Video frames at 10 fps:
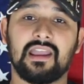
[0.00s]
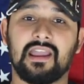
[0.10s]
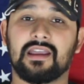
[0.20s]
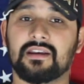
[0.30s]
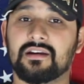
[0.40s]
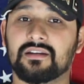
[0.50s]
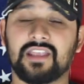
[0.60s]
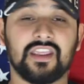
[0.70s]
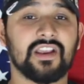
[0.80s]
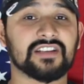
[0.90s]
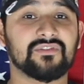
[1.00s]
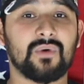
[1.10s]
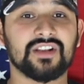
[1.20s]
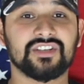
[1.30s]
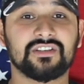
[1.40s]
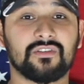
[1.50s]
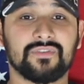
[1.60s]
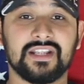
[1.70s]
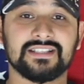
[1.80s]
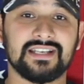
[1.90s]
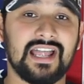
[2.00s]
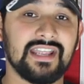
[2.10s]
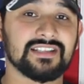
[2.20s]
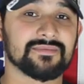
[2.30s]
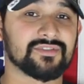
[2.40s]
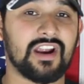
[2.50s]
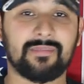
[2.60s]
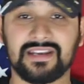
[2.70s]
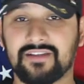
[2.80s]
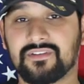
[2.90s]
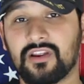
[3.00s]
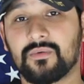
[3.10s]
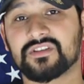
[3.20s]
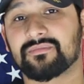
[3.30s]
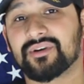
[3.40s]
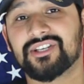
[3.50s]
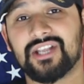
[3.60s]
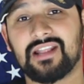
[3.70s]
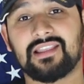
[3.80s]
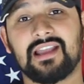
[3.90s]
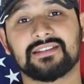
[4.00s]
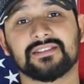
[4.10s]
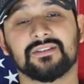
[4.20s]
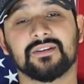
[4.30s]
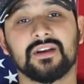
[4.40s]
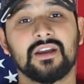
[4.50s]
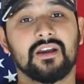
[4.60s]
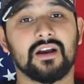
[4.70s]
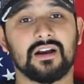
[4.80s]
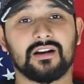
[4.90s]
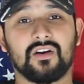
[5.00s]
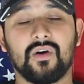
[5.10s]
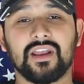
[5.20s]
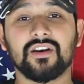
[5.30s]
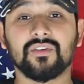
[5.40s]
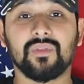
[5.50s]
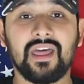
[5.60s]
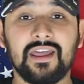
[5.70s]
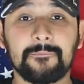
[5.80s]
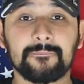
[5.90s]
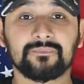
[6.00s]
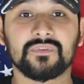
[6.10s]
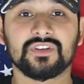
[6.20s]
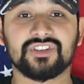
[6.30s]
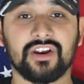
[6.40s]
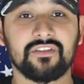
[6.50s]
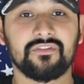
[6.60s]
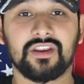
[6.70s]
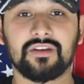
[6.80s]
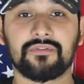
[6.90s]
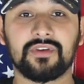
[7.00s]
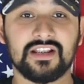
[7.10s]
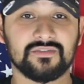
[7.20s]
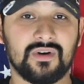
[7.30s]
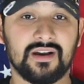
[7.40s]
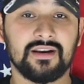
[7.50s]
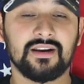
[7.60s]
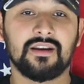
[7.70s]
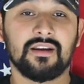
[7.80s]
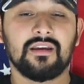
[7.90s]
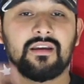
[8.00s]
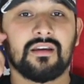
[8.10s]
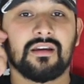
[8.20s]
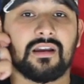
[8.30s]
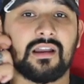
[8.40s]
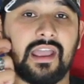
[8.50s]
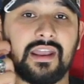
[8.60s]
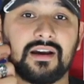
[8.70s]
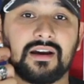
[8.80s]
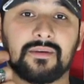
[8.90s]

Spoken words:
And thank you guys for watching. Don't forget to like, subscribe. I definitely always appreciate that. So go ahead and do that. Share the video if you guys want. And